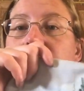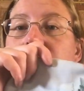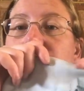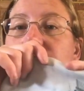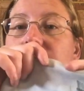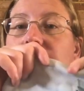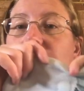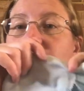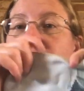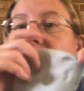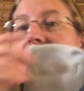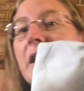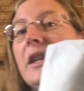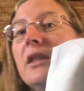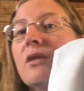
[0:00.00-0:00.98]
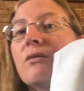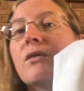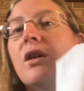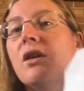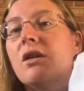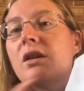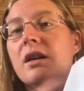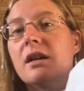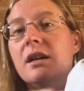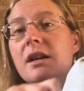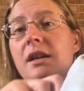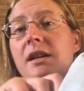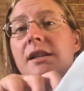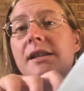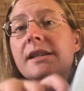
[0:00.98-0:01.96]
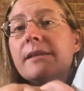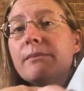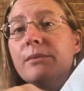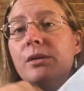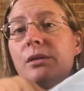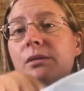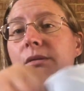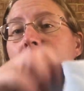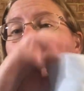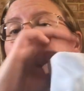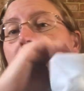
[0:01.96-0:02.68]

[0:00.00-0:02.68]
stitching in the wrong symbol.